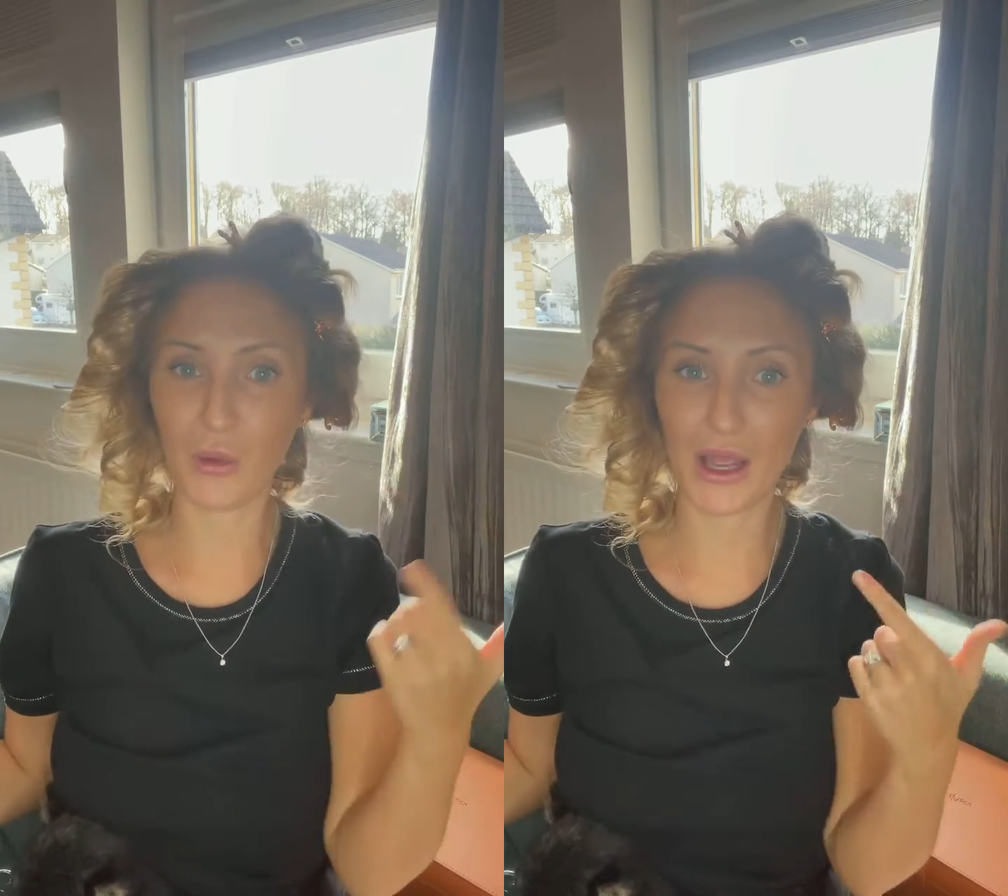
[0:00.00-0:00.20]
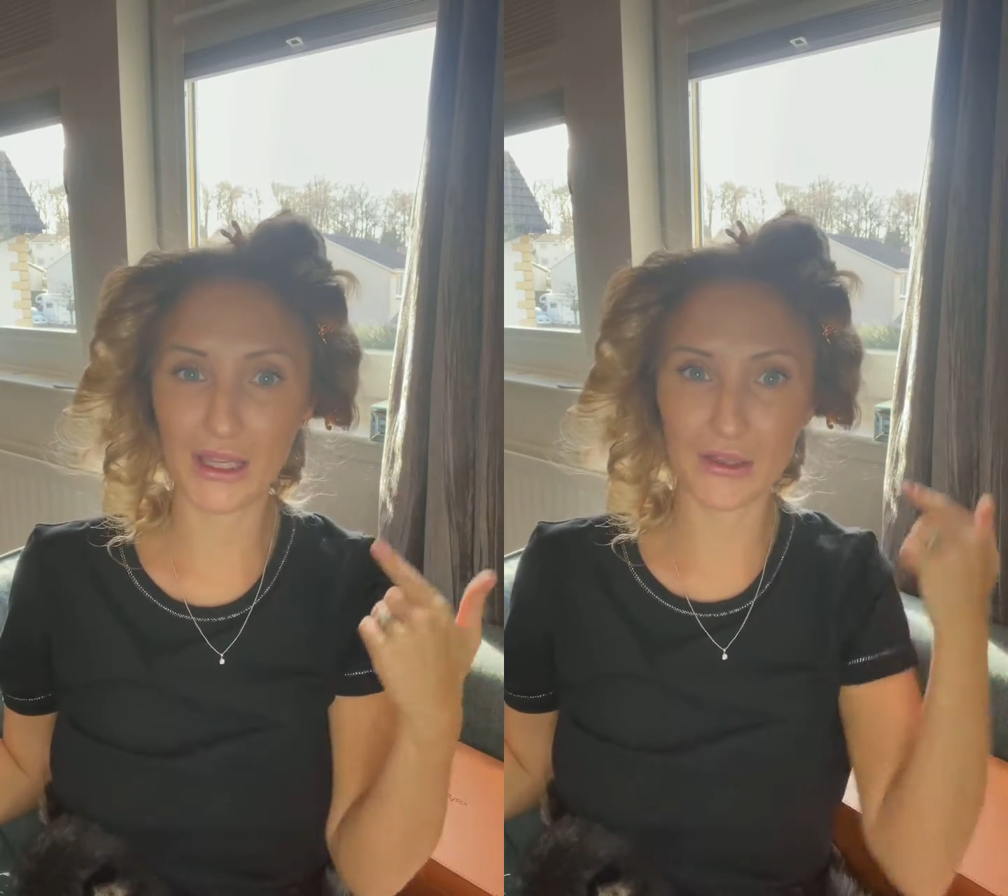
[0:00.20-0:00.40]

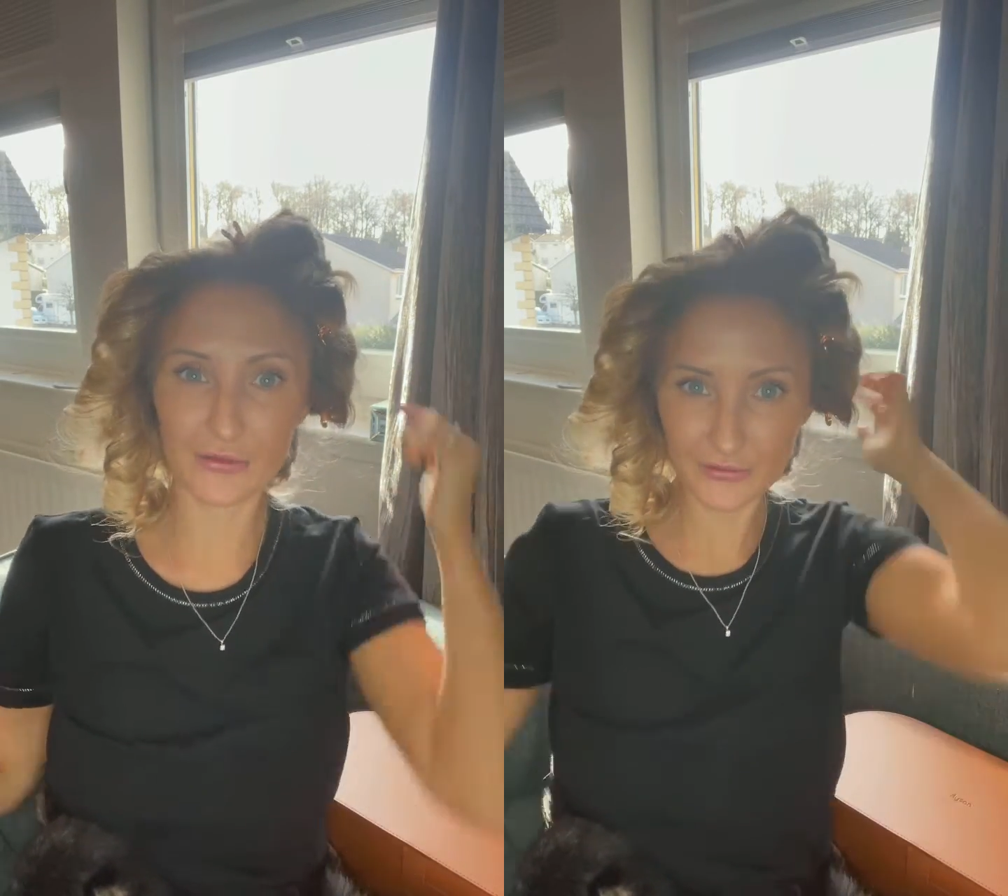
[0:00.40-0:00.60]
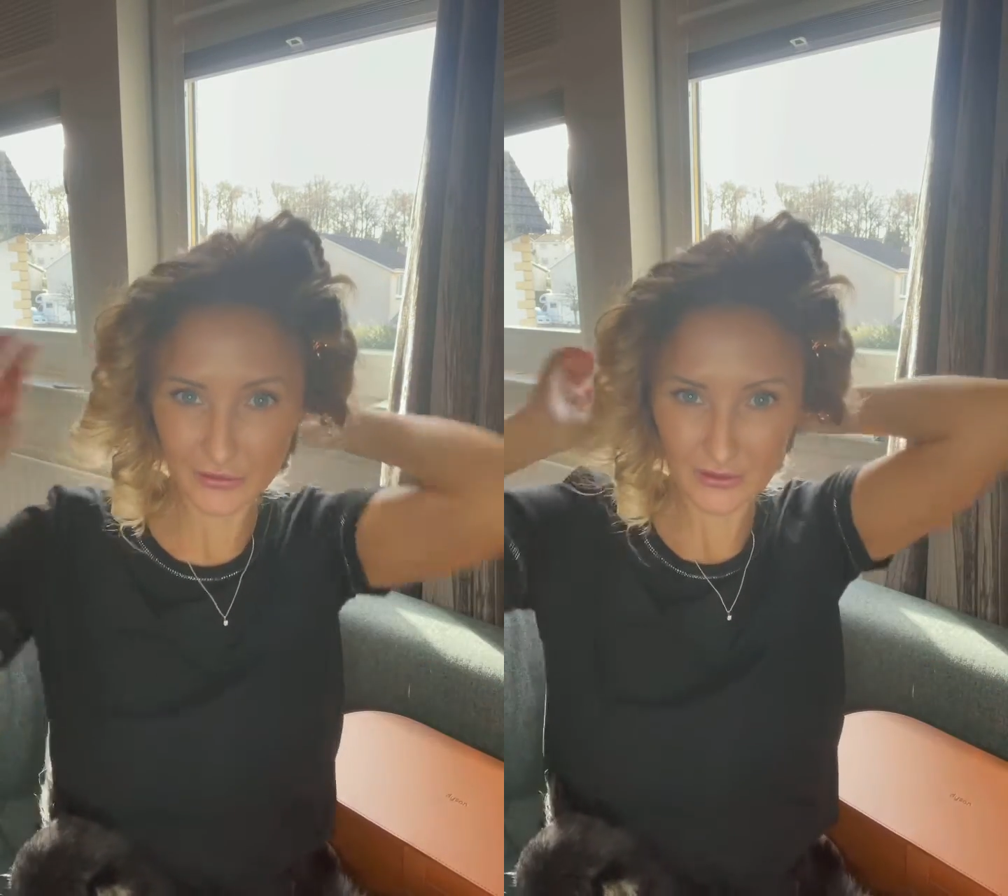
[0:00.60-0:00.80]
wave